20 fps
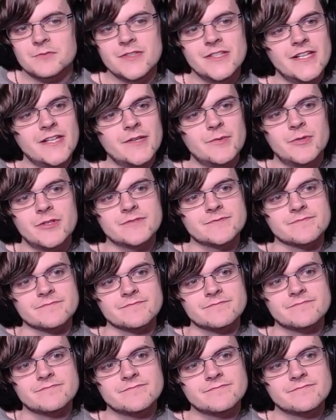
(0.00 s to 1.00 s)
Really
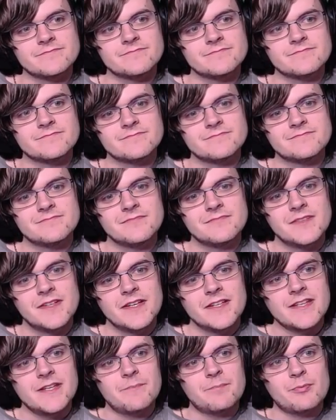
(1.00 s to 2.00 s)
wouldn't.
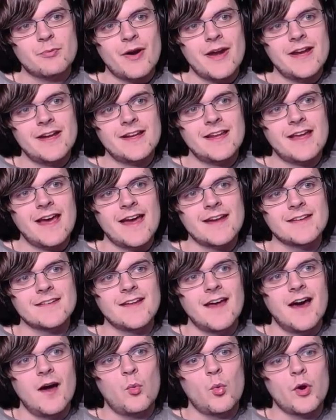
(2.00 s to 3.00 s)
Your brain kinda
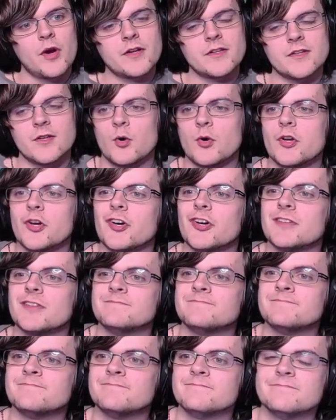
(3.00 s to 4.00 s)
not work no
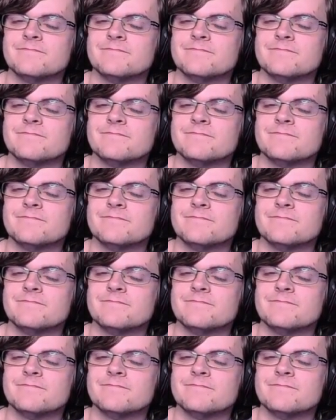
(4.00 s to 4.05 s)
good.